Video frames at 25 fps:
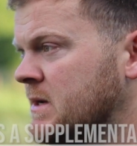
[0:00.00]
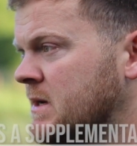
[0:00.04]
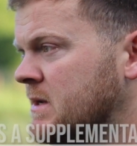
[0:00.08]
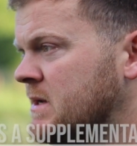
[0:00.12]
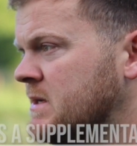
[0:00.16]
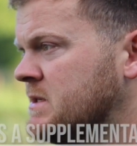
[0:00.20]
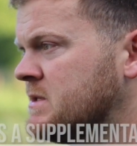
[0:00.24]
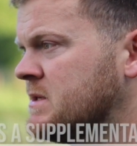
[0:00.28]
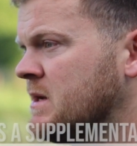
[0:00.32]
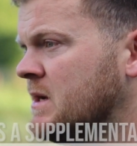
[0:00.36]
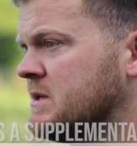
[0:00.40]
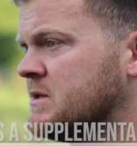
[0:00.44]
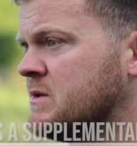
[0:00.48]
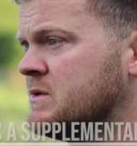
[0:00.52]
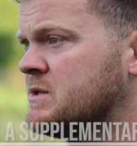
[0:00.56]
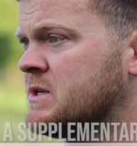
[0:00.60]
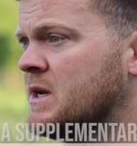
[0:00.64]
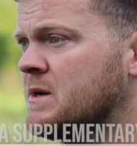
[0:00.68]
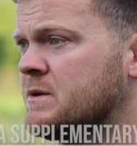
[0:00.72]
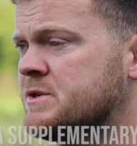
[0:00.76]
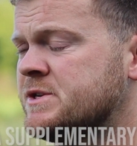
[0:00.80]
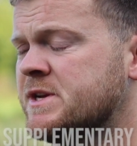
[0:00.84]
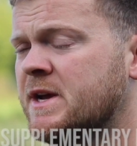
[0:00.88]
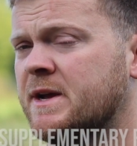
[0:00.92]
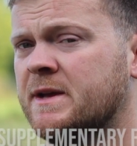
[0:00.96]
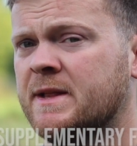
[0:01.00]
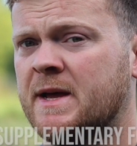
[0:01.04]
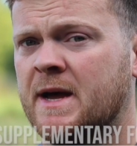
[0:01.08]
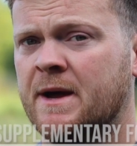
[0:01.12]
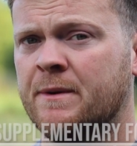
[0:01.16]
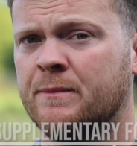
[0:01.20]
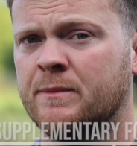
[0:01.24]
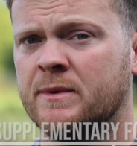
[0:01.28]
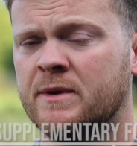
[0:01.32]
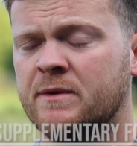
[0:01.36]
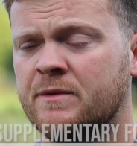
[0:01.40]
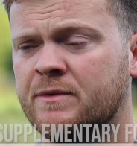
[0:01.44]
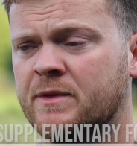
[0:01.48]
and they start to associate
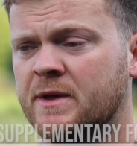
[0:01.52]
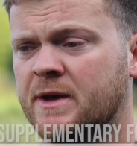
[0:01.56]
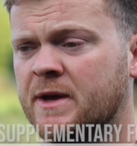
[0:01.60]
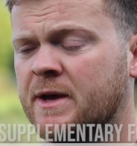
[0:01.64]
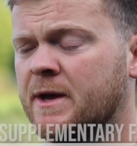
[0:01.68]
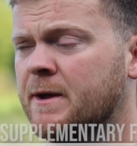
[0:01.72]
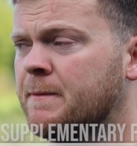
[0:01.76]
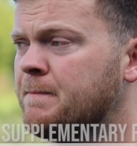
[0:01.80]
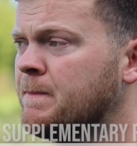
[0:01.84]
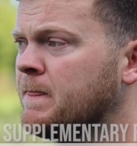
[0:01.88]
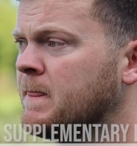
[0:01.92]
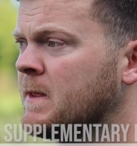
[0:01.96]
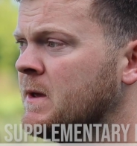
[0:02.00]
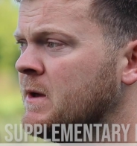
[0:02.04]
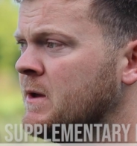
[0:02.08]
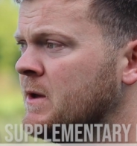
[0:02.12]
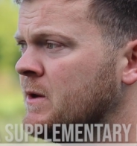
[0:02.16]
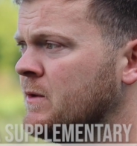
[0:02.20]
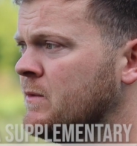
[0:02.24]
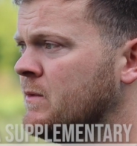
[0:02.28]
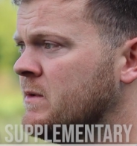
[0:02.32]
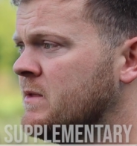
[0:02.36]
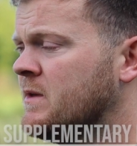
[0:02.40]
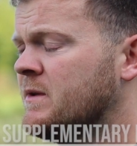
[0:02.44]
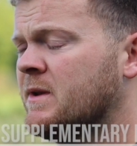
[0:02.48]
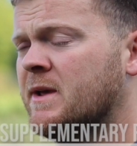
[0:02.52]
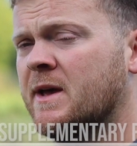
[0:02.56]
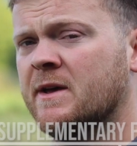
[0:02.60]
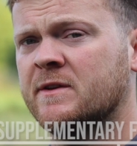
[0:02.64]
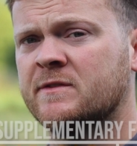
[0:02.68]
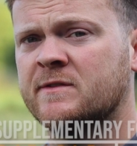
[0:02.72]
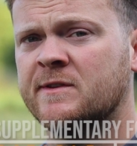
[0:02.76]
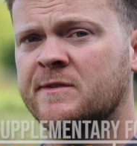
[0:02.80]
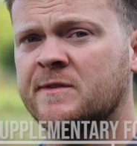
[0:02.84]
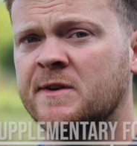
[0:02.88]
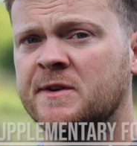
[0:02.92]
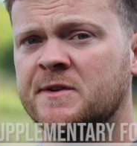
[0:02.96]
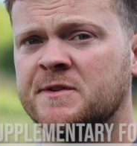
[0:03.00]
that with a
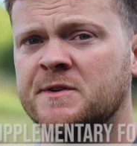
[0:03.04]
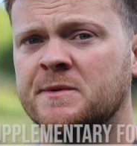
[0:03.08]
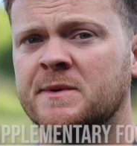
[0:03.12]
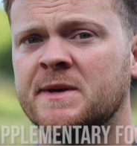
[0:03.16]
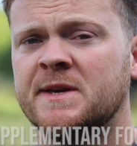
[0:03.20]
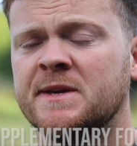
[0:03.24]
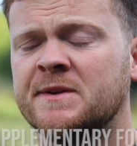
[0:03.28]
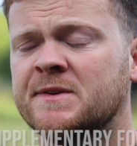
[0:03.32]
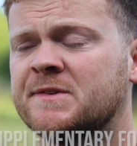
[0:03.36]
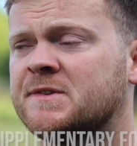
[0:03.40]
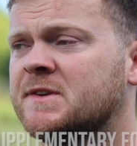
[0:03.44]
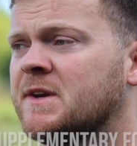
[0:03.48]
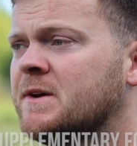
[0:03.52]
nasty thing to eat.